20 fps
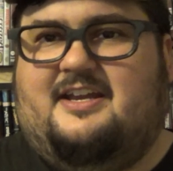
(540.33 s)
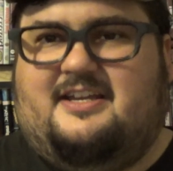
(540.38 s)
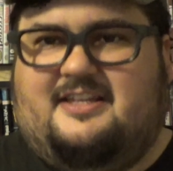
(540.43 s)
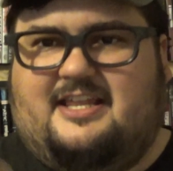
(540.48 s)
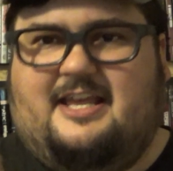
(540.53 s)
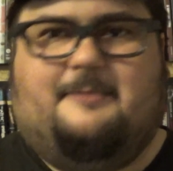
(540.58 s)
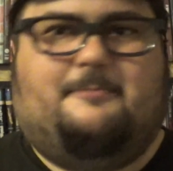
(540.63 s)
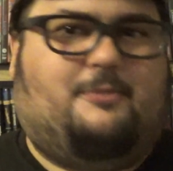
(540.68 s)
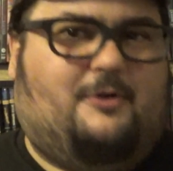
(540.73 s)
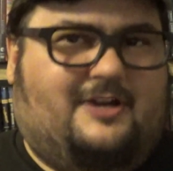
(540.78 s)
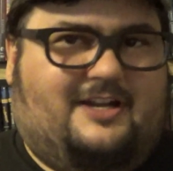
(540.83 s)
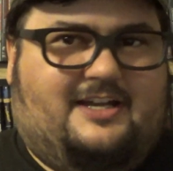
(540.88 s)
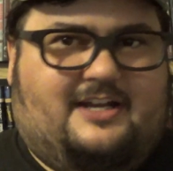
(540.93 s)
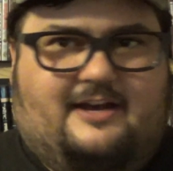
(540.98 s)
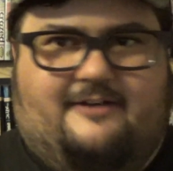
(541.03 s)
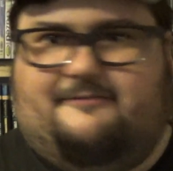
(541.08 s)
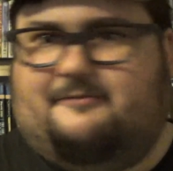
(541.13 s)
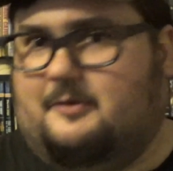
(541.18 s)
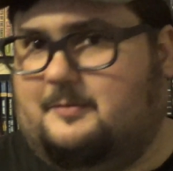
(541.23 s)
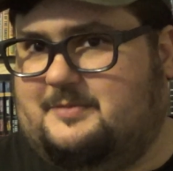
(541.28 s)
They bring it
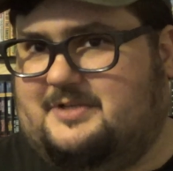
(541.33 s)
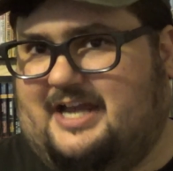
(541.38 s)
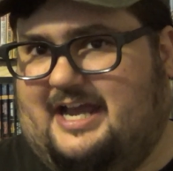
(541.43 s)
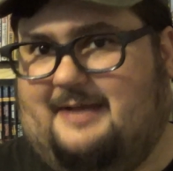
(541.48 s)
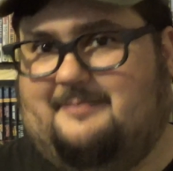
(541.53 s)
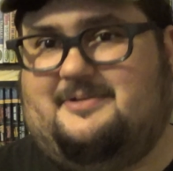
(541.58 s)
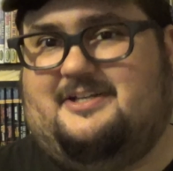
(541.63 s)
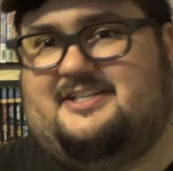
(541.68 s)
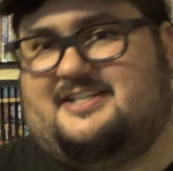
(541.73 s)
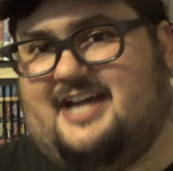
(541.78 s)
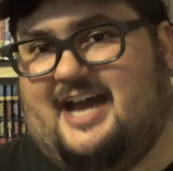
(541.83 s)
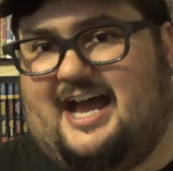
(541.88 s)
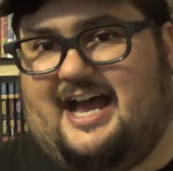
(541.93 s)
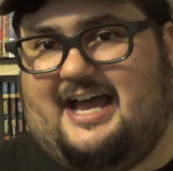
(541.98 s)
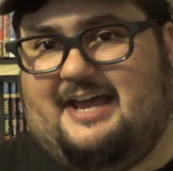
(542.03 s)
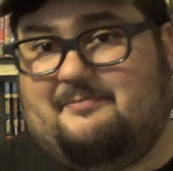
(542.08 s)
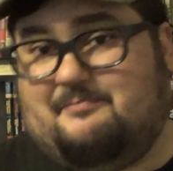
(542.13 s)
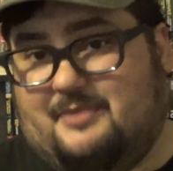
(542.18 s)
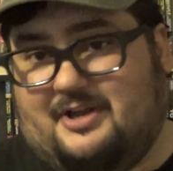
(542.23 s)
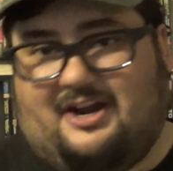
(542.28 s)
up from time to
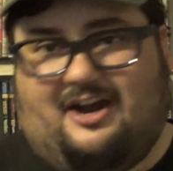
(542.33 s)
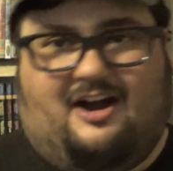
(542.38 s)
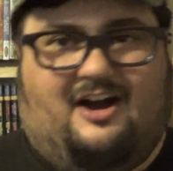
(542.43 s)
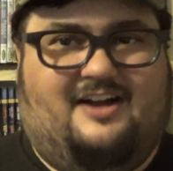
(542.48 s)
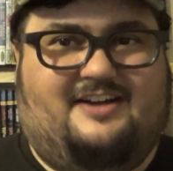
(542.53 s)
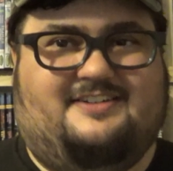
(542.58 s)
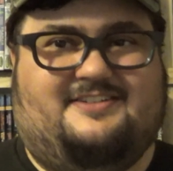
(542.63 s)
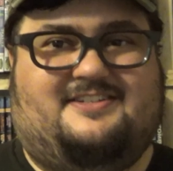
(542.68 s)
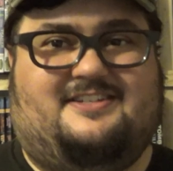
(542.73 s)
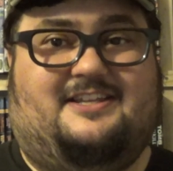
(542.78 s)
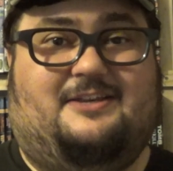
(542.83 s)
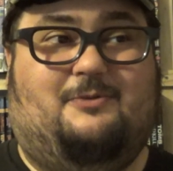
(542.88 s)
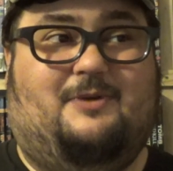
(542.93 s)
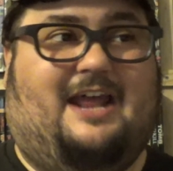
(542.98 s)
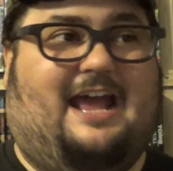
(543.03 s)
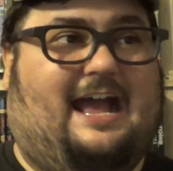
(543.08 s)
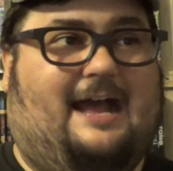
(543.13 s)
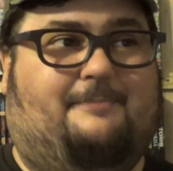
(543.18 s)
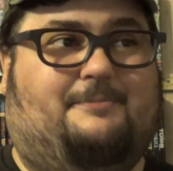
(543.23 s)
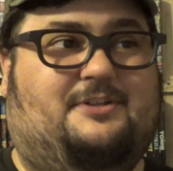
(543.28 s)
time, but honestly,
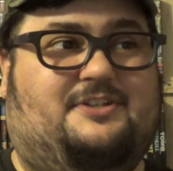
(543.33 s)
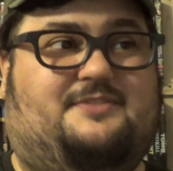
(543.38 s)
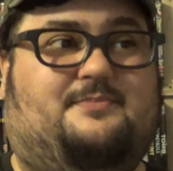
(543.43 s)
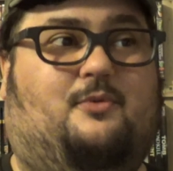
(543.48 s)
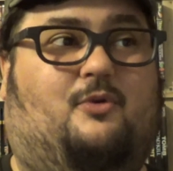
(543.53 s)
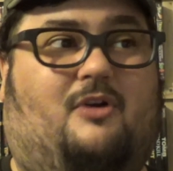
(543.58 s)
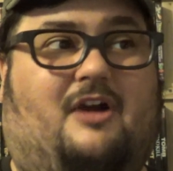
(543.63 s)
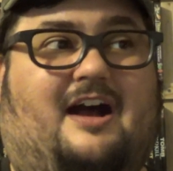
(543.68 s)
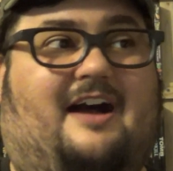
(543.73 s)
what happens more